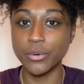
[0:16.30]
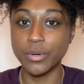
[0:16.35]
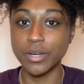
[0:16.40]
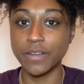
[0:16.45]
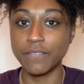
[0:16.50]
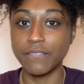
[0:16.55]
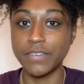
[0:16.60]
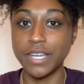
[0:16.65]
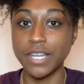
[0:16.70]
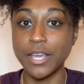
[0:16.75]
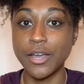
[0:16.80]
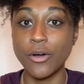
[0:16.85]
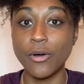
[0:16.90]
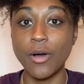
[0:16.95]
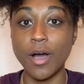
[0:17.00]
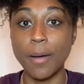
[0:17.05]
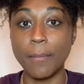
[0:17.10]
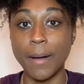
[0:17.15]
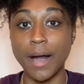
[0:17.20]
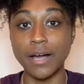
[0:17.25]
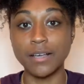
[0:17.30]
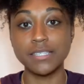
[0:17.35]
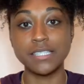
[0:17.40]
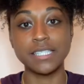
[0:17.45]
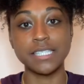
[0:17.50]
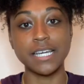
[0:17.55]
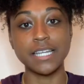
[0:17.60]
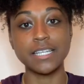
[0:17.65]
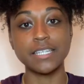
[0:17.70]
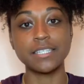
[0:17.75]
quick video about
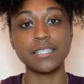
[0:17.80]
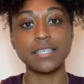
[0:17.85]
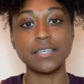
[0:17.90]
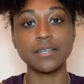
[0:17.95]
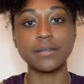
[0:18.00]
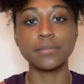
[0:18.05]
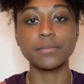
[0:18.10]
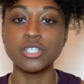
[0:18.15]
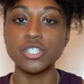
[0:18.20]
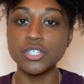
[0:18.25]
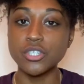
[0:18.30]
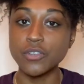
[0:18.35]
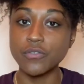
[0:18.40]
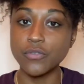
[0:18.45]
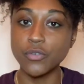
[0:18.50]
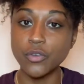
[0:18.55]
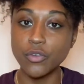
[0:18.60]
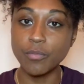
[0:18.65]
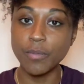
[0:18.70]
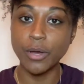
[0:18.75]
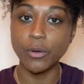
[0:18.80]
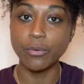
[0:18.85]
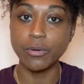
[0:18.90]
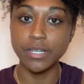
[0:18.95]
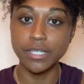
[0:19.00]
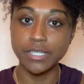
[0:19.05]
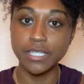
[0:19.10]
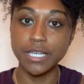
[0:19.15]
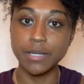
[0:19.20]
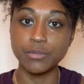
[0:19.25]
study tips. Just a few of my
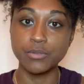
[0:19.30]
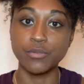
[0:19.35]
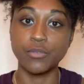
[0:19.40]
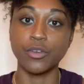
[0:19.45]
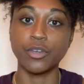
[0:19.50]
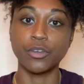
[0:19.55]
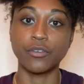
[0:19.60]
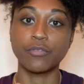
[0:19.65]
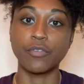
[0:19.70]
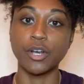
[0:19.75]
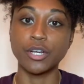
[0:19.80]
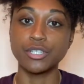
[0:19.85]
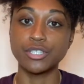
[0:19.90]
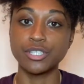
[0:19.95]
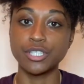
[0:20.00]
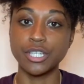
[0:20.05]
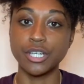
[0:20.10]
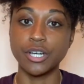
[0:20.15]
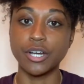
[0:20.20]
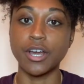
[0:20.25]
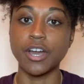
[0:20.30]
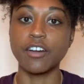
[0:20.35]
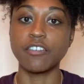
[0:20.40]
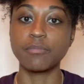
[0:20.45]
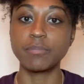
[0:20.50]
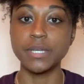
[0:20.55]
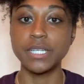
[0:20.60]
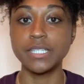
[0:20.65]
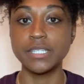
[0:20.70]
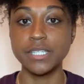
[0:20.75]
quick tips for your first year of
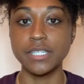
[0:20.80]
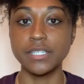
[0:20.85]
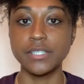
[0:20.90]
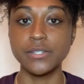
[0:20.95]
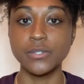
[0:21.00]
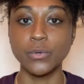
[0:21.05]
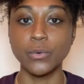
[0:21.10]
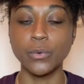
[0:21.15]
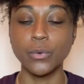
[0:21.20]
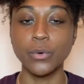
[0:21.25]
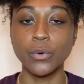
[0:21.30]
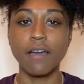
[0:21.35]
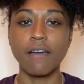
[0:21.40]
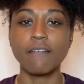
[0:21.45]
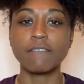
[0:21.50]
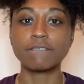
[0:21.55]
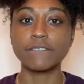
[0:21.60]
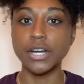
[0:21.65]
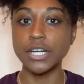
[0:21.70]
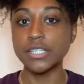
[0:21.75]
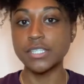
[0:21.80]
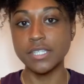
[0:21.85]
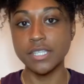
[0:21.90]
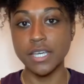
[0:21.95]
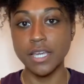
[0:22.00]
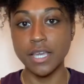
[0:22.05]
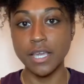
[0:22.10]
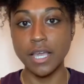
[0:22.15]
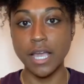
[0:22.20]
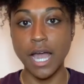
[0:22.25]
PT school. First
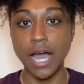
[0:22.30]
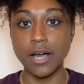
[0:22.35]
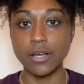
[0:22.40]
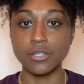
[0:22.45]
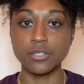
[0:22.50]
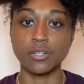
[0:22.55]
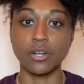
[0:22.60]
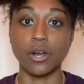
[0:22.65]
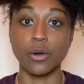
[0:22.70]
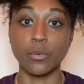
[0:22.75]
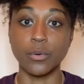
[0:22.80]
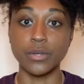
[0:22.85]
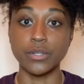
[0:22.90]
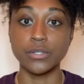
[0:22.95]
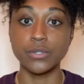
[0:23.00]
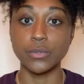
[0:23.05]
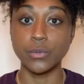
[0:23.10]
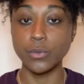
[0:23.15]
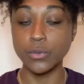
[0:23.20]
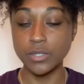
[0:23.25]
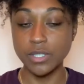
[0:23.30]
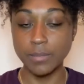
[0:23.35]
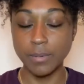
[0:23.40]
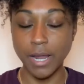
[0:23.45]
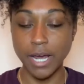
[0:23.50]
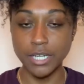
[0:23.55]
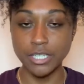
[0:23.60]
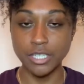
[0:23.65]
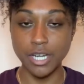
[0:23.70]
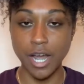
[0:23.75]
thing, I'll start with school
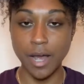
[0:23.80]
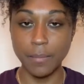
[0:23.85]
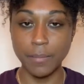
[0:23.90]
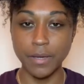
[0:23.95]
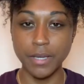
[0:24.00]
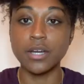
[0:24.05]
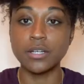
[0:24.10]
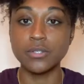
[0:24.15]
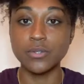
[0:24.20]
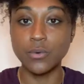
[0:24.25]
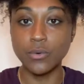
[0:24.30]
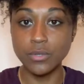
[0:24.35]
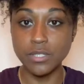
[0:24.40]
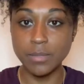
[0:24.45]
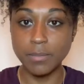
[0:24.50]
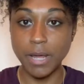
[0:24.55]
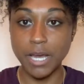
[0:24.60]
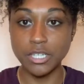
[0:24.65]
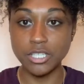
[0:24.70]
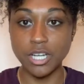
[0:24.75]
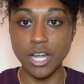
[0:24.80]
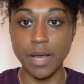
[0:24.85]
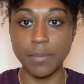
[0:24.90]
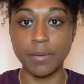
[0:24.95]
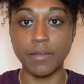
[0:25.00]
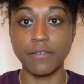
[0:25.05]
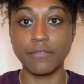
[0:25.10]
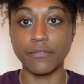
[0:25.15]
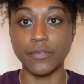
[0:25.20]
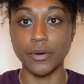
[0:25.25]
supply shopping. School supply
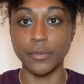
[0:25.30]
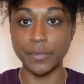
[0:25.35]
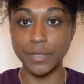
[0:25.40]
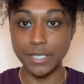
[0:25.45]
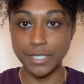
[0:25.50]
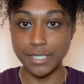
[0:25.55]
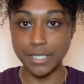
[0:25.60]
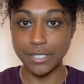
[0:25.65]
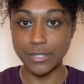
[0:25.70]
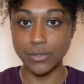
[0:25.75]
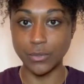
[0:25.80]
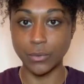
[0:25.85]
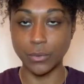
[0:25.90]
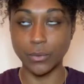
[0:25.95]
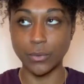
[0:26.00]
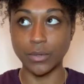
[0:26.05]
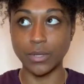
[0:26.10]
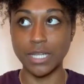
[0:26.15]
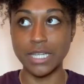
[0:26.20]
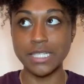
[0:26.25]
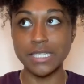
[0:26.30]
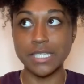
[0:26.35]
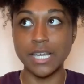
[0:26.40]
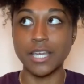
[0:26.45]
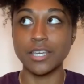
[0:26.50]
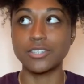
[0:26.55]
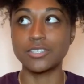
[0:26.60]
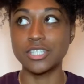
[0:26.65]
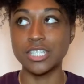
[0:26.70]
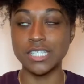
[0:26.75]
shopping for PT school. Let's say
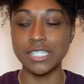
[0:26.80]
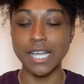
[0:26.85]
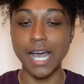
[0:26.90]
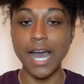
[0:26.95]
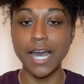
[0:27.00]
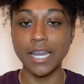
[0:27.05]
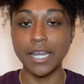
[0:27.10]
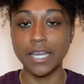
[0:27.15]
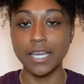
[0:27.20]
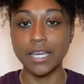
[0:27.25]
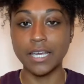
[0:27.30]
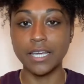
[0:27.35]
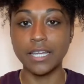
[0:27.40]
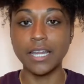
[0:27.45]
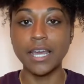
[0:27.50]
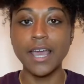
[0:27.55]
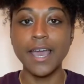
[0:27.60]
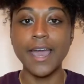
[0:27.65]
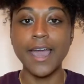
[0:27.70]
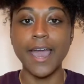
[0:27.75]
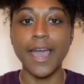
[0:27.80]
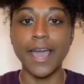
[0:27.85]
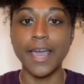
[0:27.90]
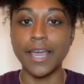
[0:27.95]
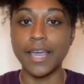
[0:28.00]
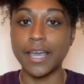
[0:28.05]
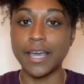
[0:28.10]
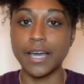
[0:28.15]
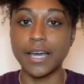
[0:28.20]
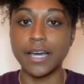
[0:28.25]
you just got in
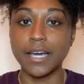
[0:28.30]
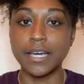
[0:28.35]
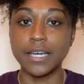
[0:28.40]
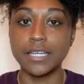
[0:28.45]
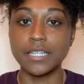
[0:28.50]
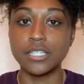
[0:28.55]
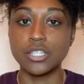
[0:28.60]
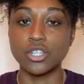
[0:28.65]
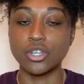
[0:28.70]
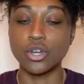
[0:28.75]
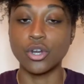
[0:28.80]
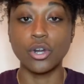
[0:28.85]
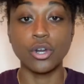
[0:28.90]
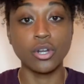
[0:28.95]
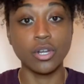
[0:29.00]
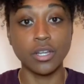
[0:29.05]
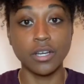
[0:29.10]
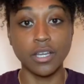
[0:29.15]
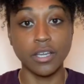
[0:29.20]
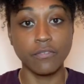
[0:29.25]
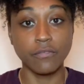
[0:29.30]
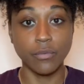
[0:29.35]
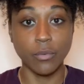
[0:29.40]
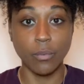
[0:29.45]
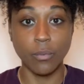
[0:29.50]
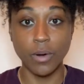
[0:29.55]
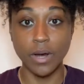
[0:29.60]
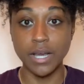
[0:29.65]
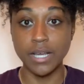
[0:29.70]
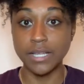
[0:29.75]
and you're looking for
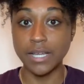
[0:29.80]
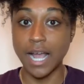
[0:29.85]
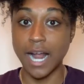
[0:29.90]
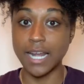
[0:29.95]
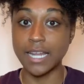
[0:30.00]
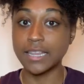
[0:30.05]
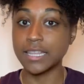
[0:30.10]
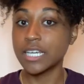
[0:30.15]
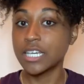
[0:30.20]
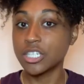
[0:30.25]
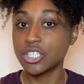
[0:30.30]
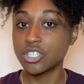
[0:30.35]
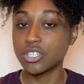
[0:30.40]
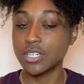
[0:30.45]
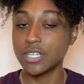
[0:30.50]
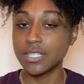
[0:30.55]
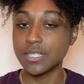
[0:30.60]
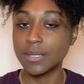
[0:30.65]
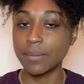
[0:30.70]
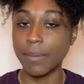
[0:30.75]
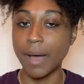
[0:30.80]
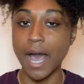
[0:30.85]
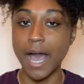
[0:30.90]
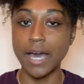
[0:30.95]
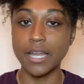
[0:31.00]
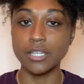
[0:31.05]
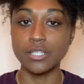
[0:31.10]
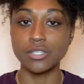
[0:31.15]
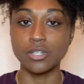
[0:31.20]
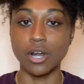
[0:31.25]
what kind of things you need to
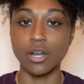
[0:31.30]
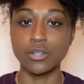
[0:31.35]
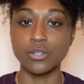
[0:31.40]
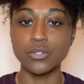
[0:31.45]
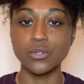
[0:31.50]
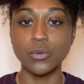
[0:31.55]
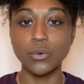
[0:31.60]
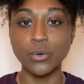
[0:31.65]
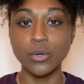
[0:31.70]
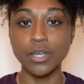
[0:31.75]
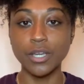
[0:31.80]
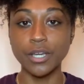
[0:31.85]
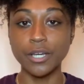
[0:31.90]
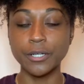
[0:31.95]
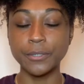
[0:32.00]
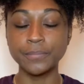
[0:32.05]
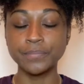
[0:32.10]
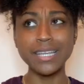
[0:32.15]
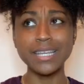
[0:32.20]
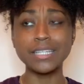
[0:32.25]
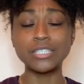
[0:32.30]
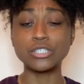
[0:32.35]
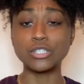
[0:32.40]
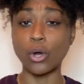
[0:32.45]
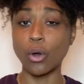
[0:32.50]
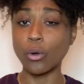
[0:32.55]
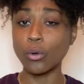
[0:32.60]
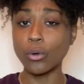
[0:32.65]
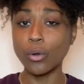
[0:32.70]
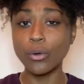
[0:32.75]
buy to start the school year.
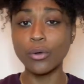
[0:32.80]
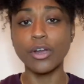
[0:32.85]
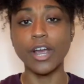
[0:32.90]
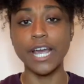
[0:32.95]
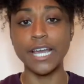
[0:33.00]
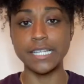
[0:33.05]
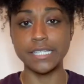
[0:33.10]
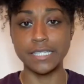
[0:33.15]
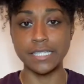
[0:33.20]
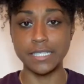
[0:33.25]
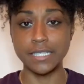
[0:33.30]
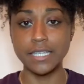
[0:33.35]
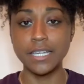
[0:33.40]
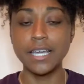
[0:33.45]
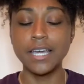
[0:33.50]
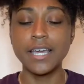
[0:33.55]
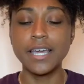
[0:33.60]
Don't go crazy.